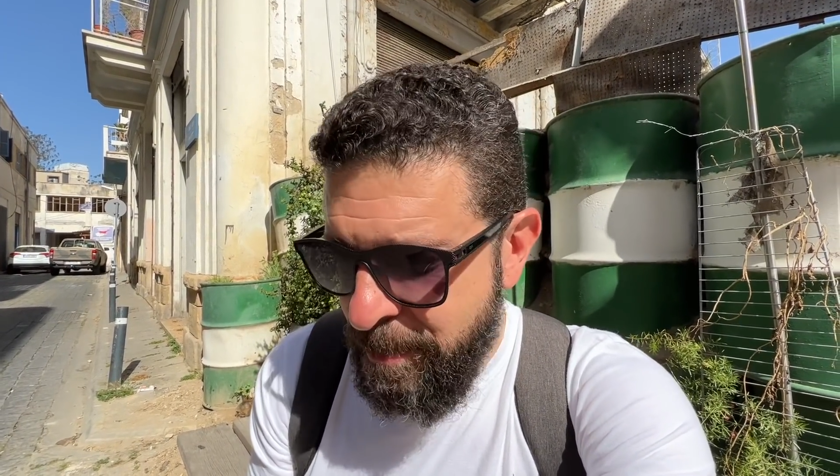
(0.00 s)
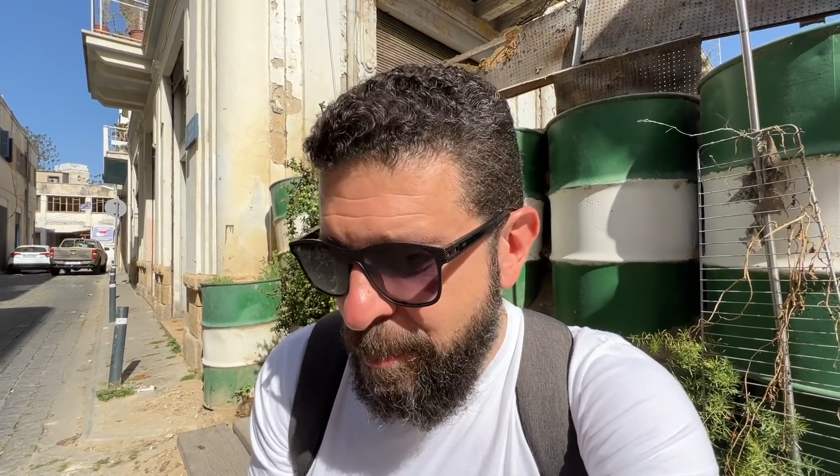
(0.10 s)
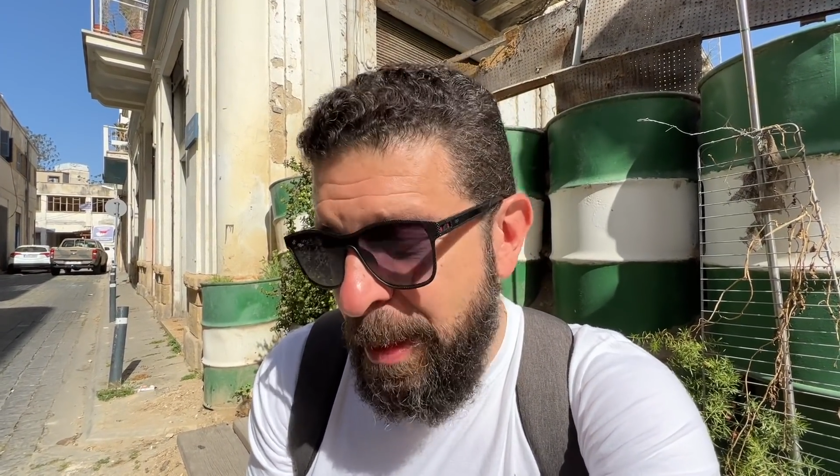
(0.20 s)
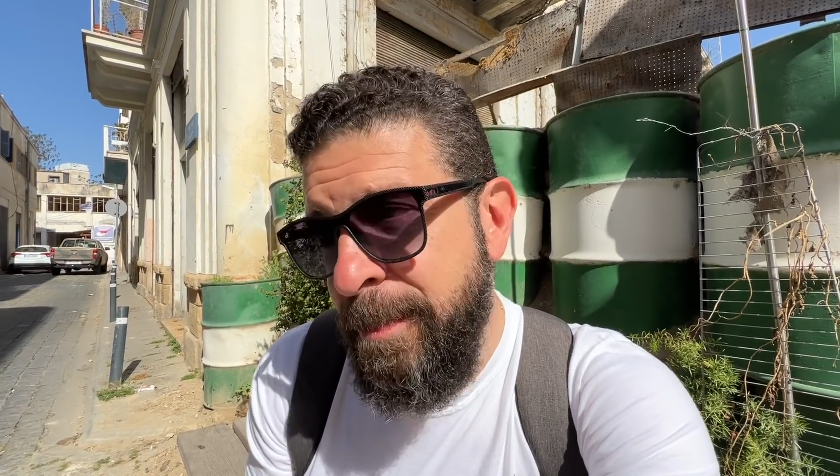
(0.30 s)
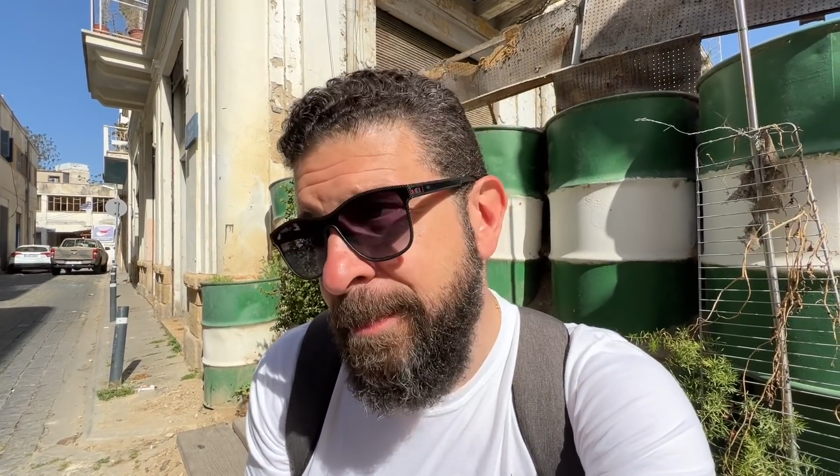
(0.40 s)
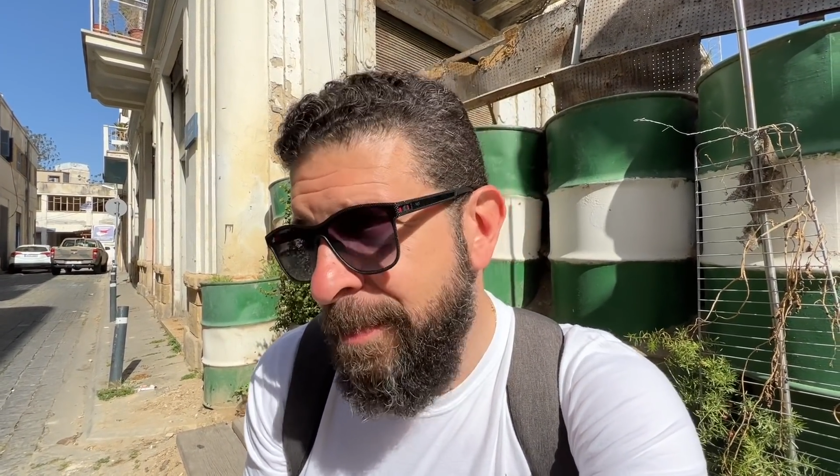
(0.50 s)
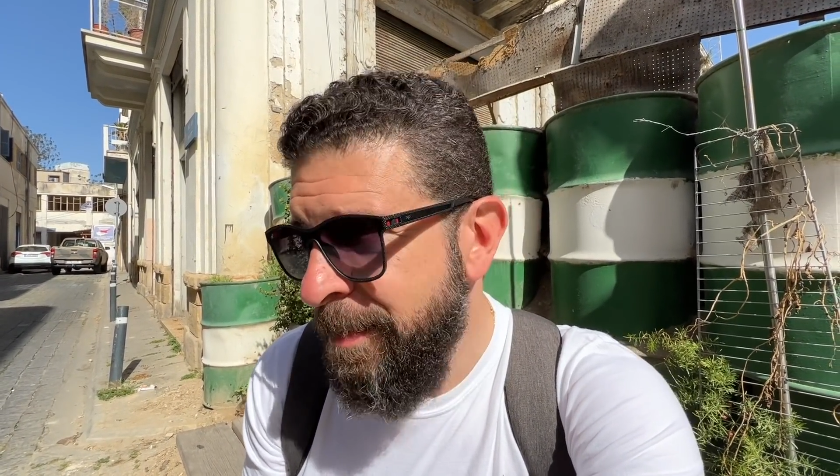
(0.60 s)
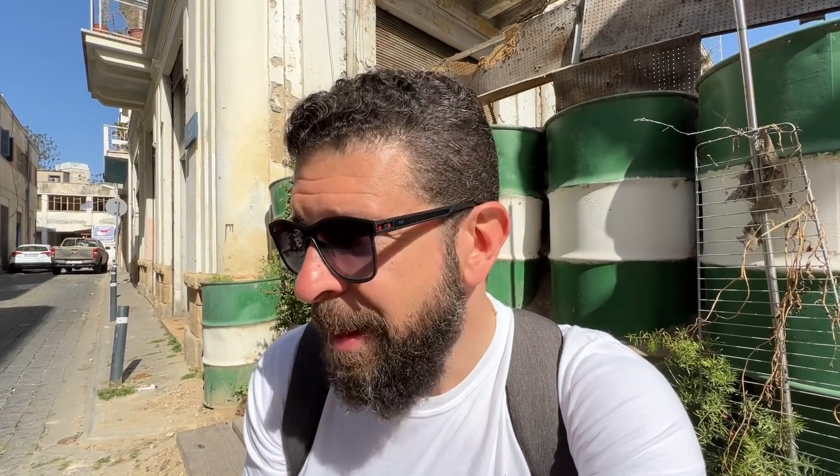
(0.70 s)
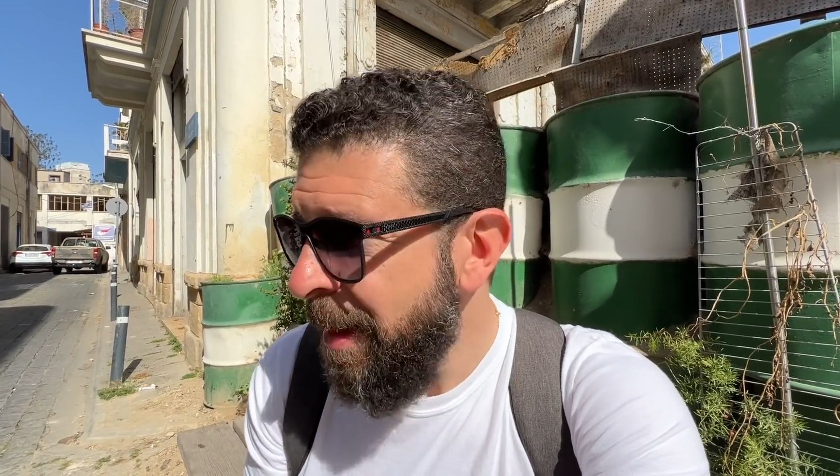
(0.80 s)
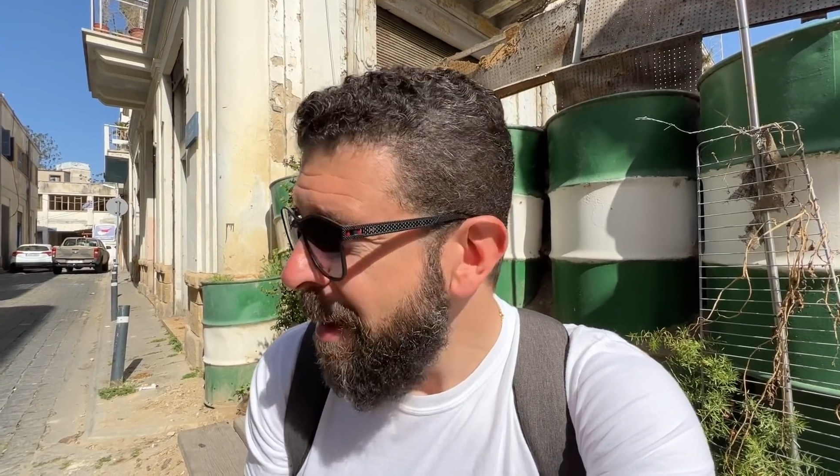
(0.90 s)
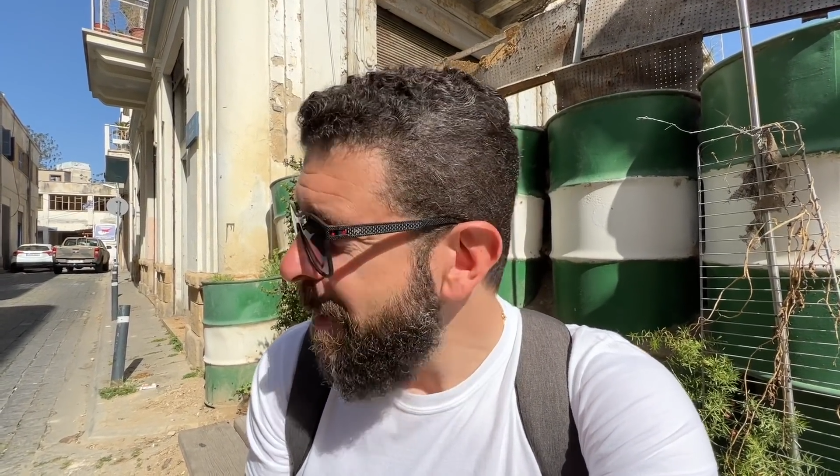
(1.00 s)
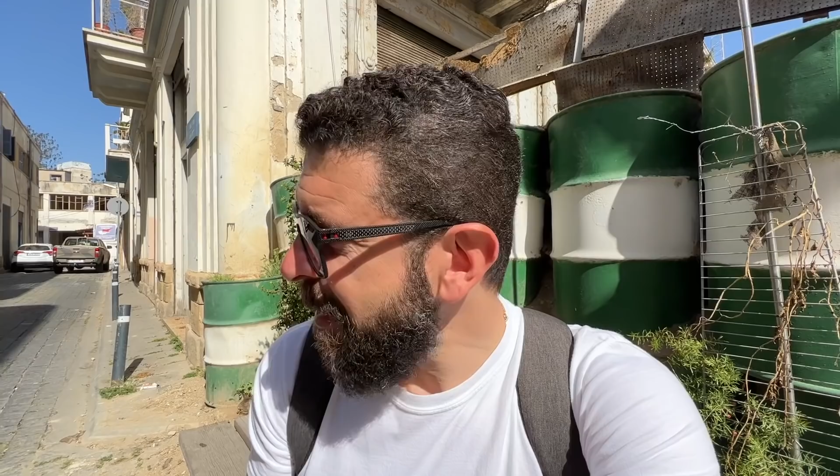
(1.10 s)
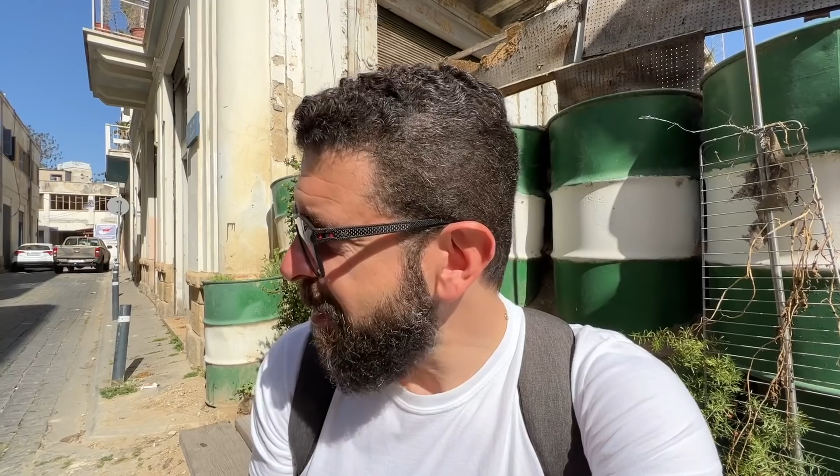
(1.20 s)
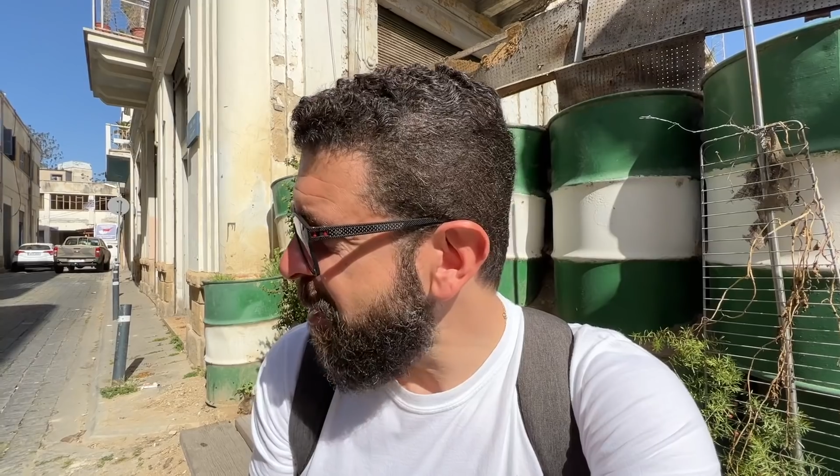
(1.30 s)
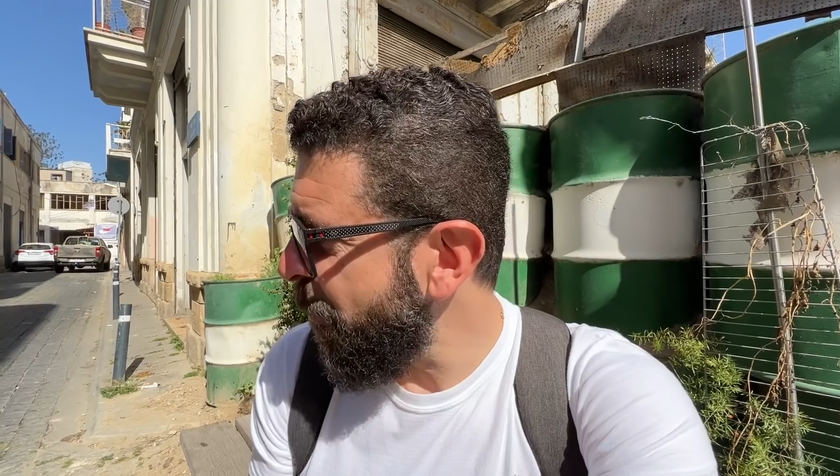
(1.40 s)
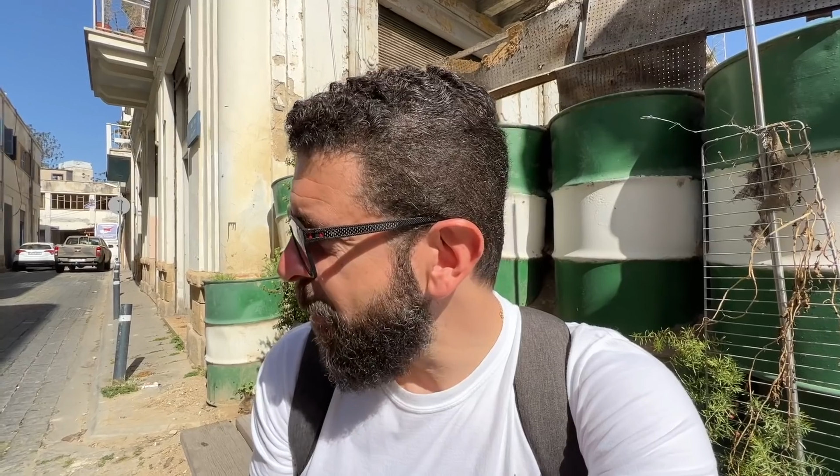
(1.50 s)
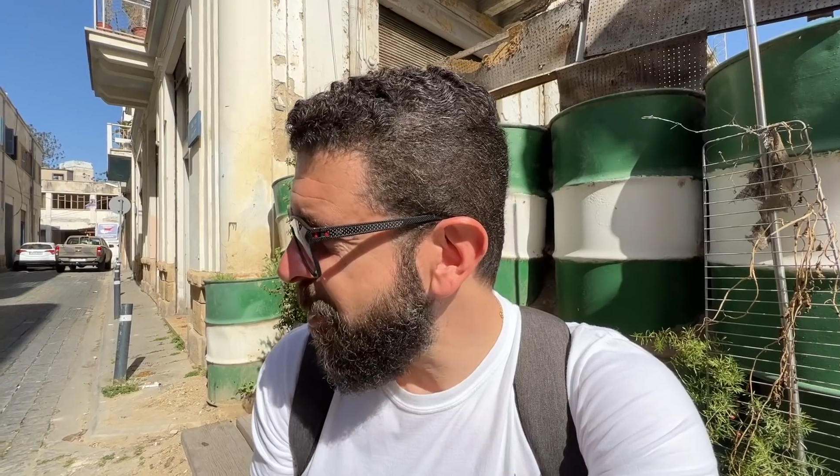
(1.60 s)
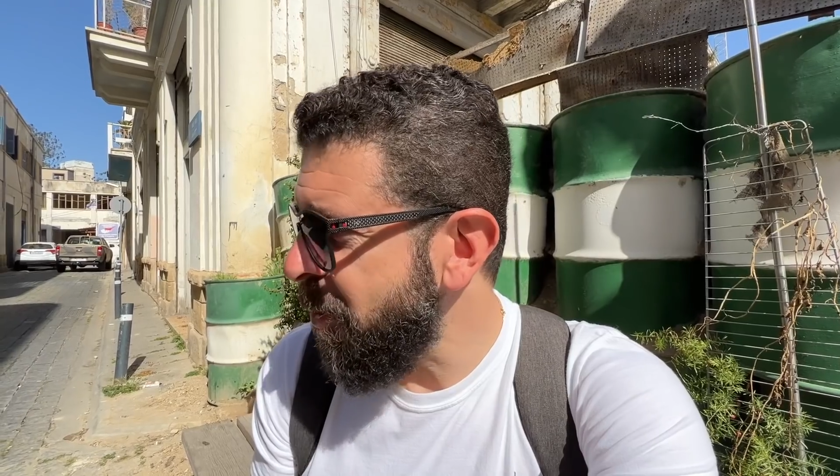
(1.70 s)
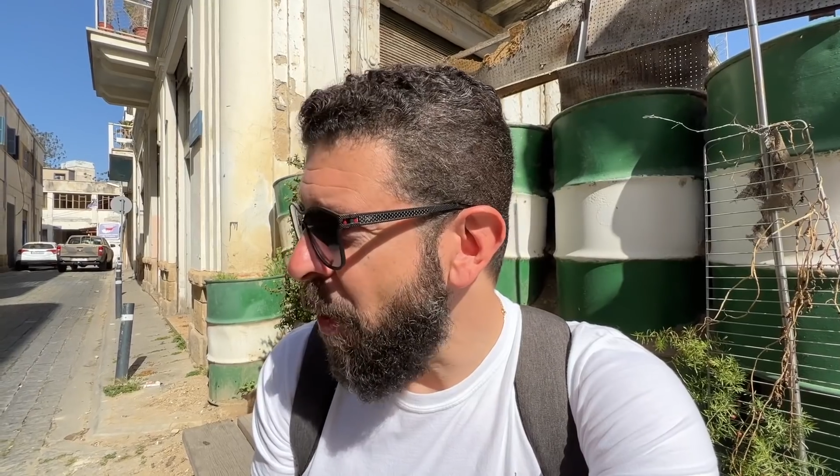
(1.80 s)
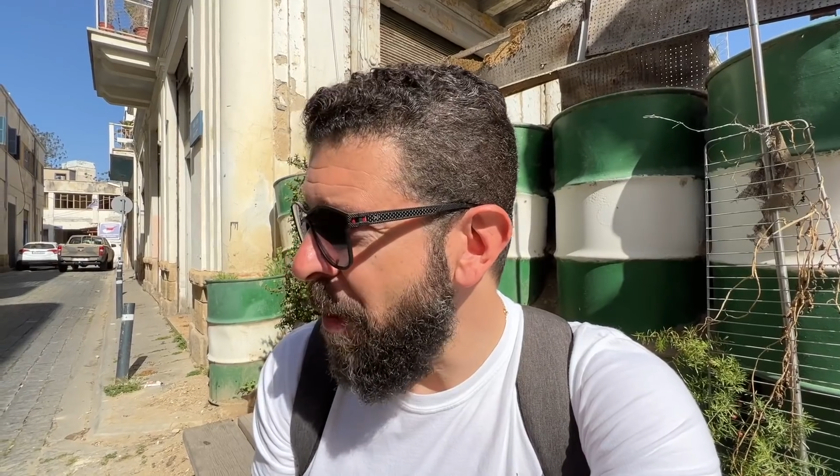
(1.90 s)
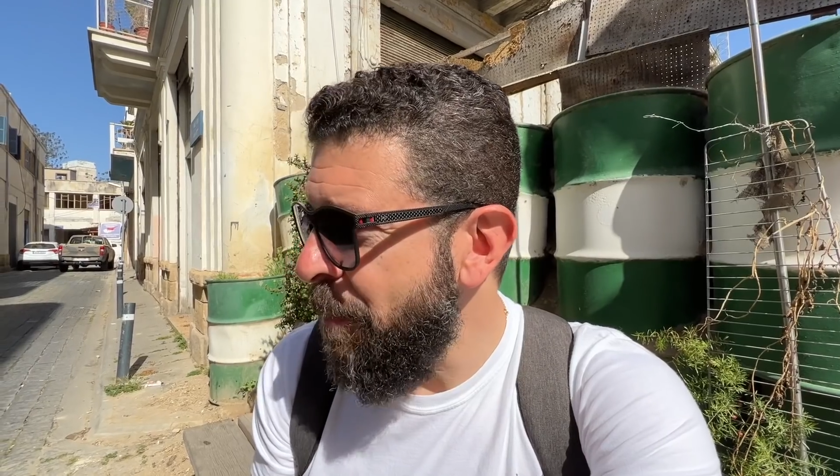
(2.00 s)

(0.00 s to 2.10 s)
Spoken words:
But that's a different story,